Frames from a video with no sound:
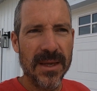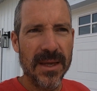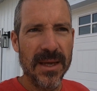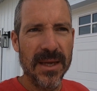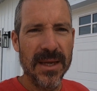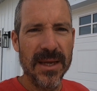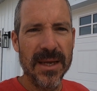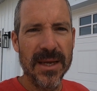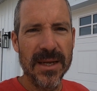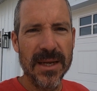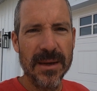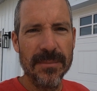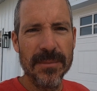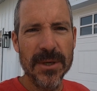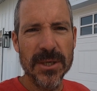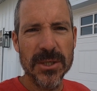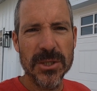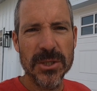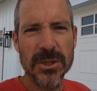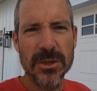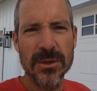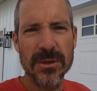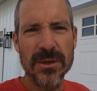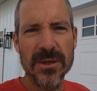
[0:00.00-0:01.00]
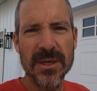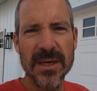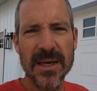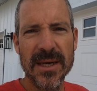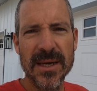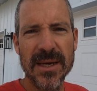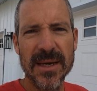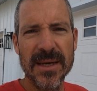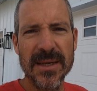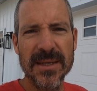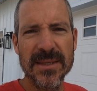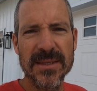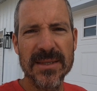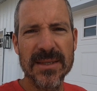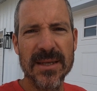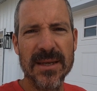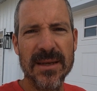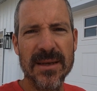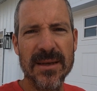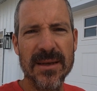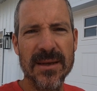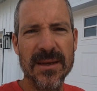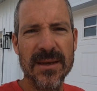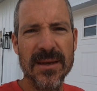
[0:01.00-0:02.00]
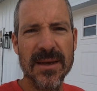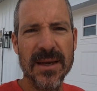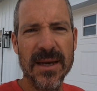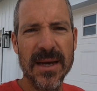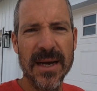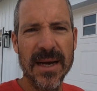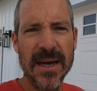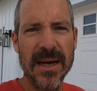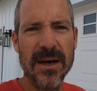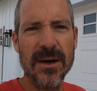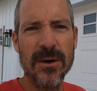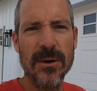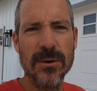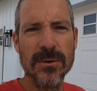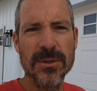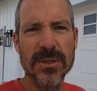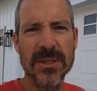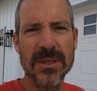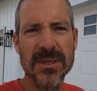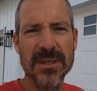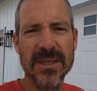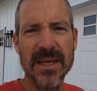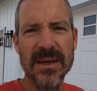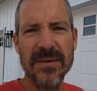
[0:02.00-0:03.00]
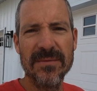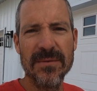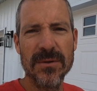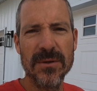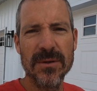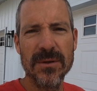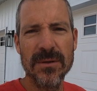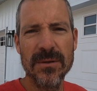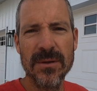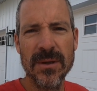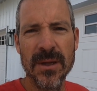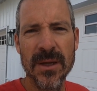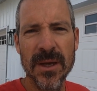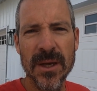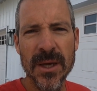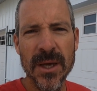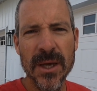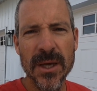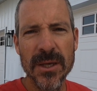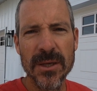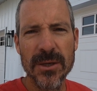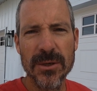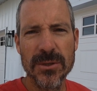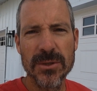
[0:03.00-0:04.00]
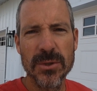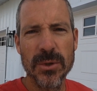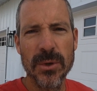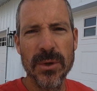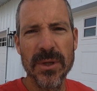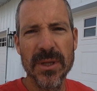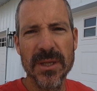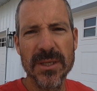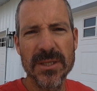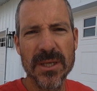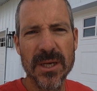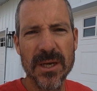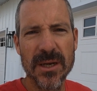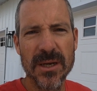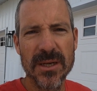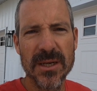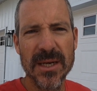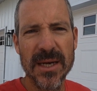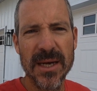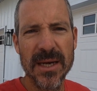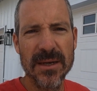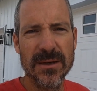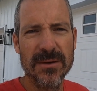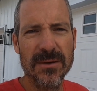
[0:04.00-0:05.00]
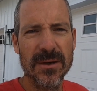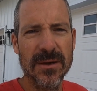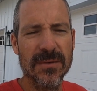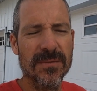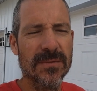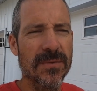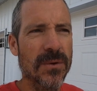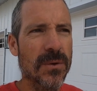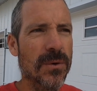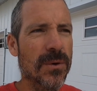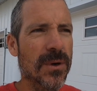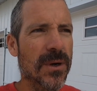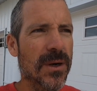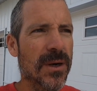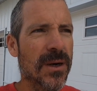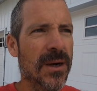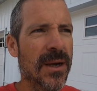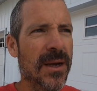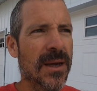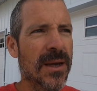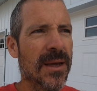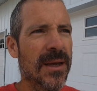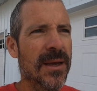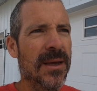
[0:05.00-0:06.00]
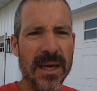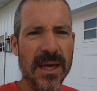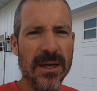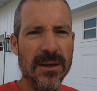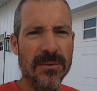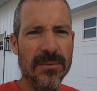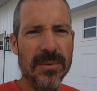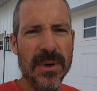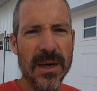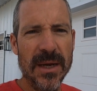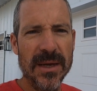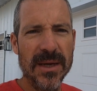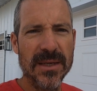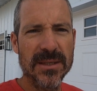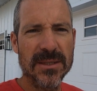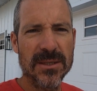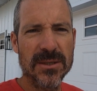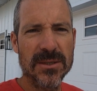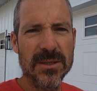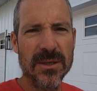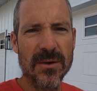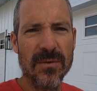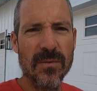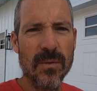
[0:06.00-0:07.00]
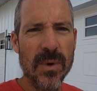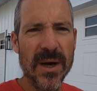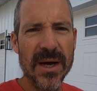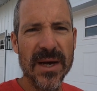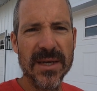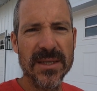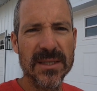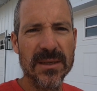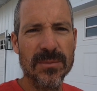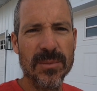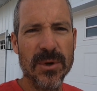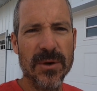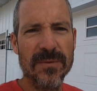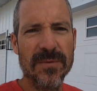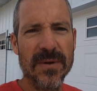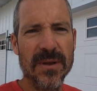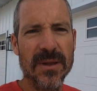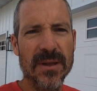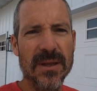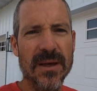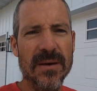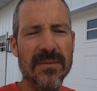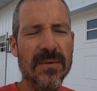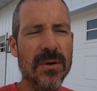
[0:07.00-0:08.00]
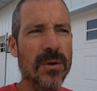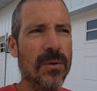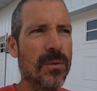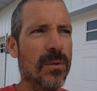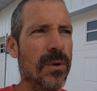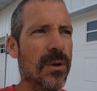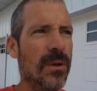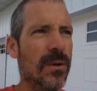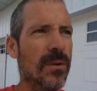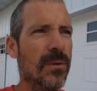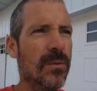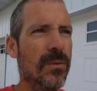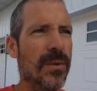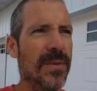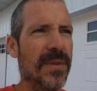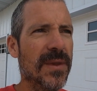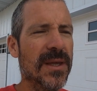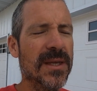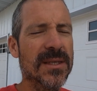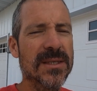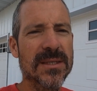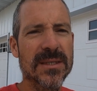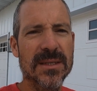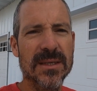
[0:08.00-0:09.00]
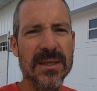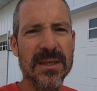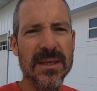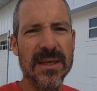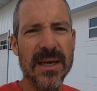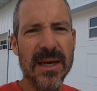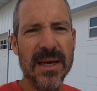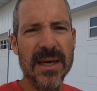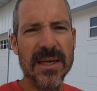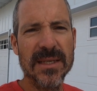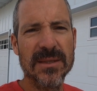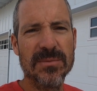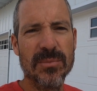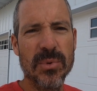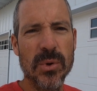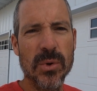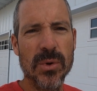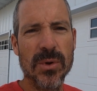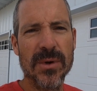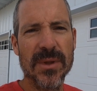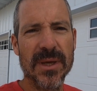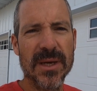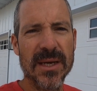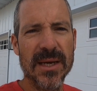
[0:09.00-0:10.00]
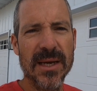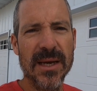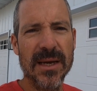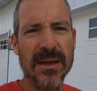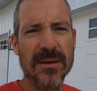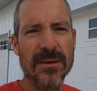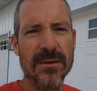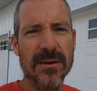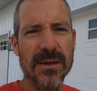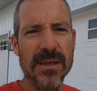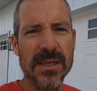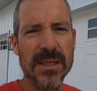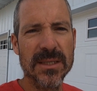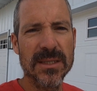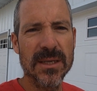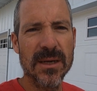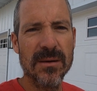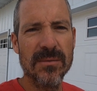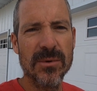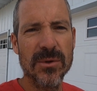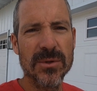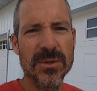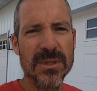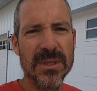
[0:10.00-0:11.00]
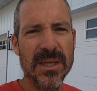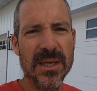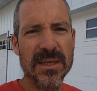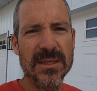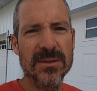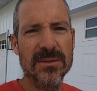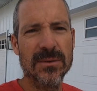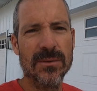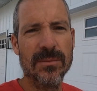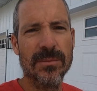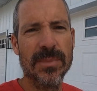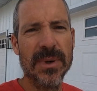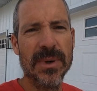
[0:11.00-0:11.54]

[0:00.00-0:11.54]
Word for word: And I'm going to show you guys how to level your toilets on a concrete floor. And you're probably asking yourself, why isn't it perfectly level? Well, when these guys pour the concrete, it's almost next to